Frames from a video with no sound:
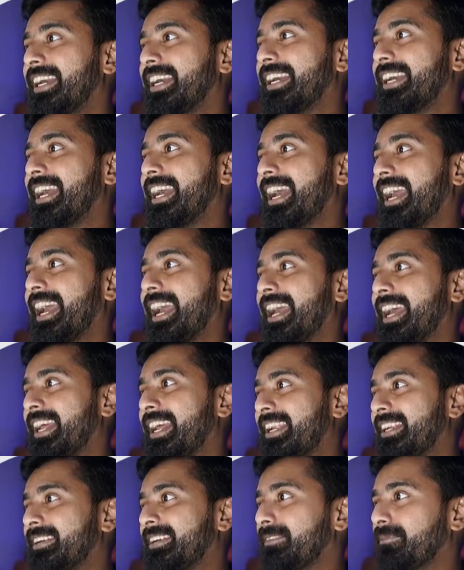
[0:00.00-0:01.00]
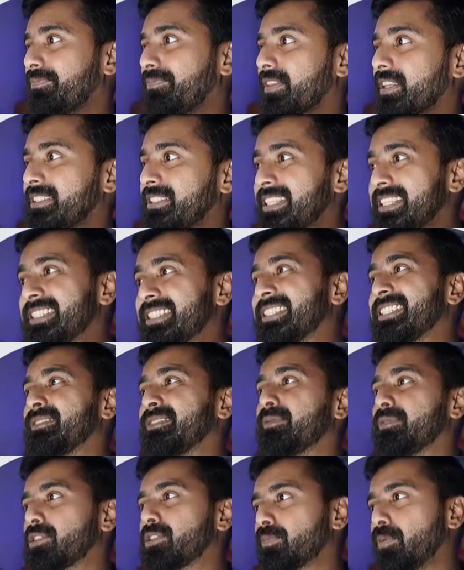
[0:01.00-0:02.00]
And since
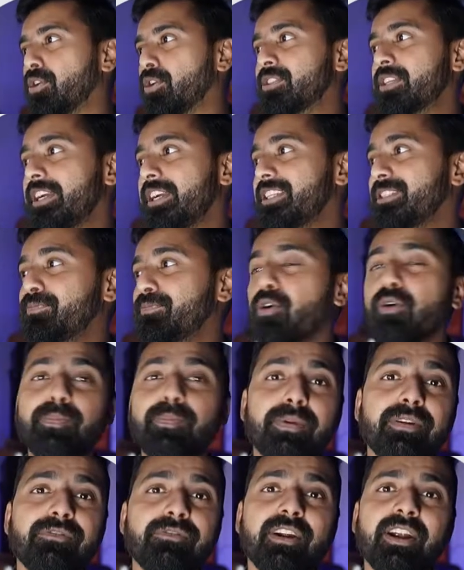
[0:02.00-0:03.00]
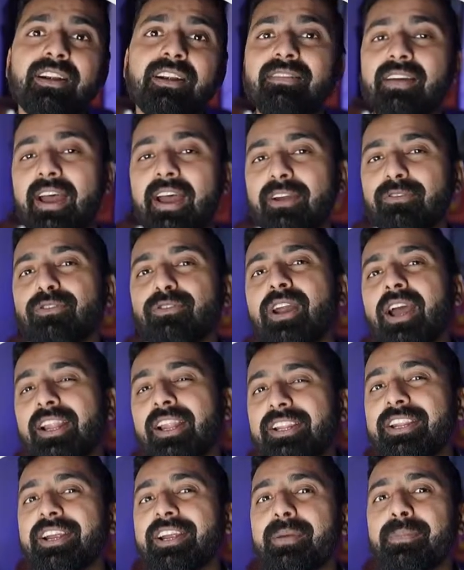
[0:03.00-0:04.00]
sponsored is more preferred, I would highly
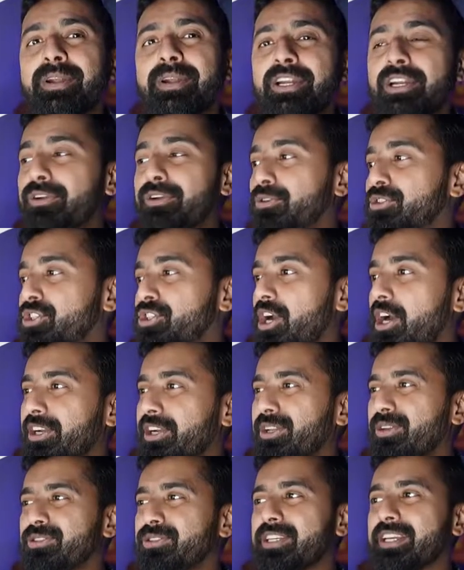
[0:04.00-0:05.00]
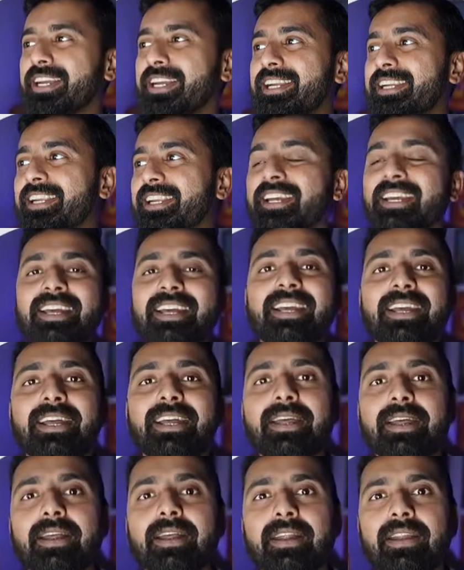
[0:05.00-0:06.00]
recommend you to start using it.
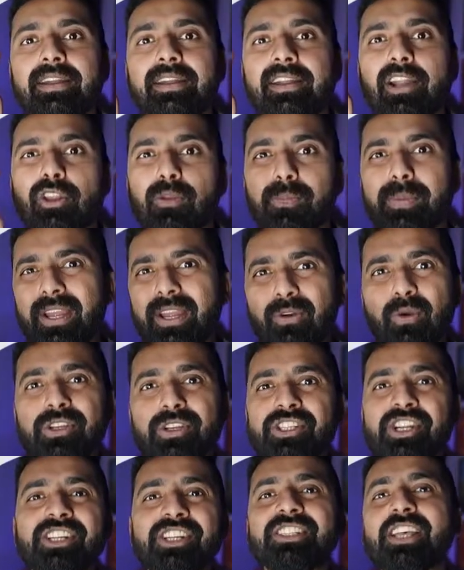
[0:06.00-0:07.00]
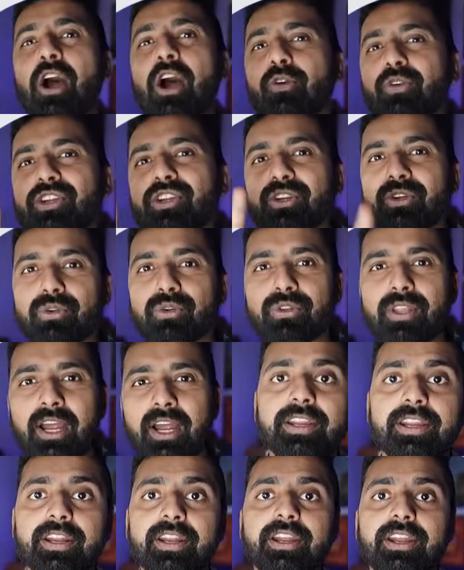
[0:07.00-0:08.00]
Now the big question is, how do you do
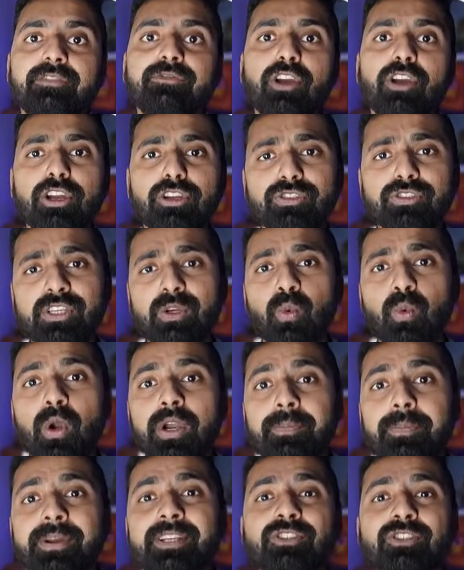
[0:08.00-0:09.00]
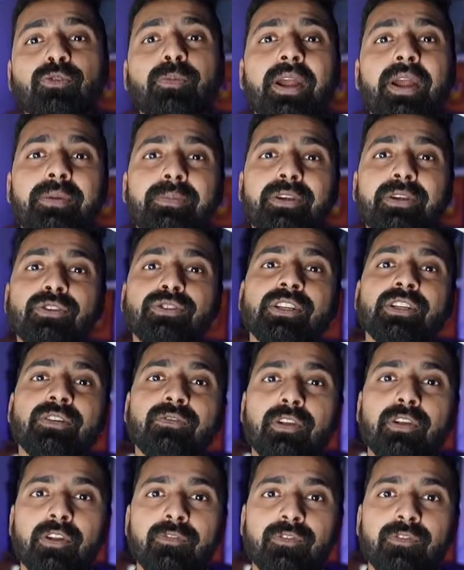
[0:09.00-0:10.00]
that? If you're using WordPress, you might be using
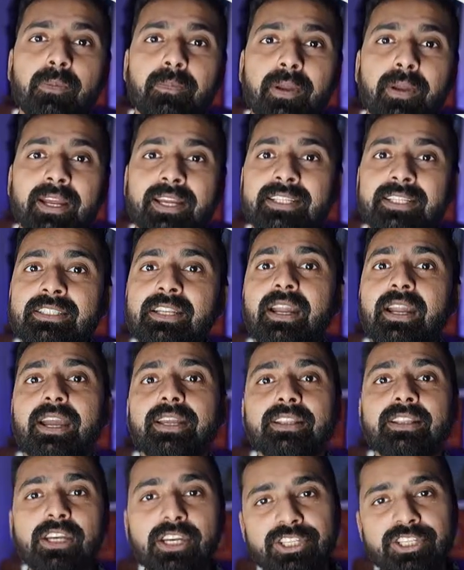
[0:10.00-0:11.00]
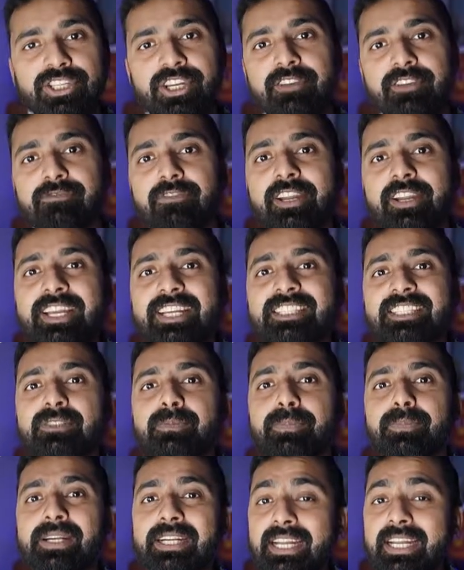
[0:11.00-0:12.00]
one of the plugins like Thirsty Affiliates,
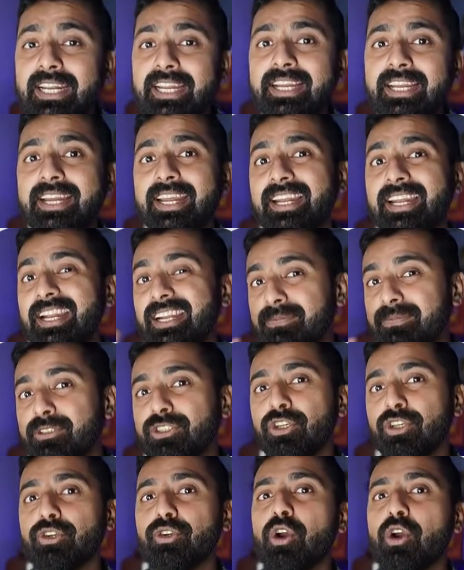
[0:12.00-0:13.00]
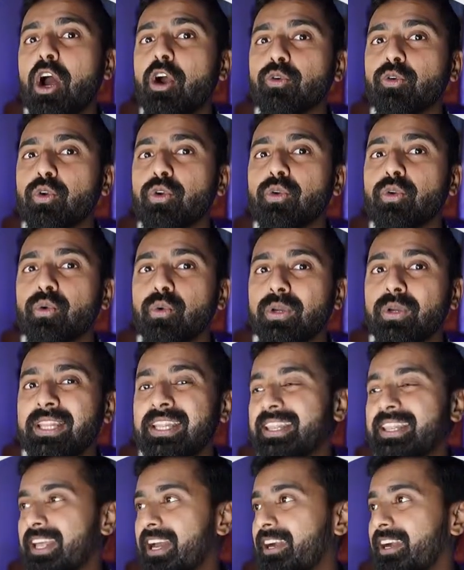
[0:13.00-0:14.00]
Pretty Link, and let me show you how to do
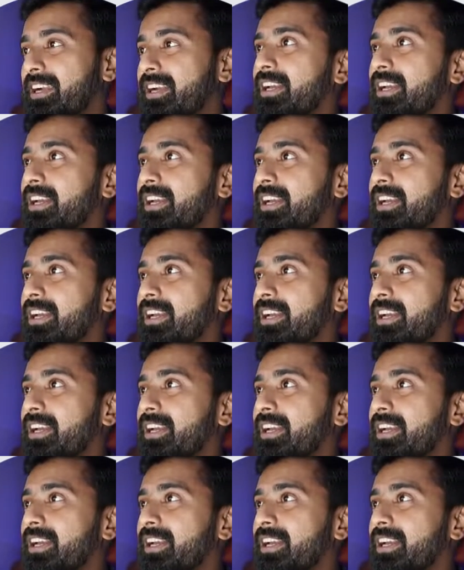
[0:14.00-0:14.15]
in that.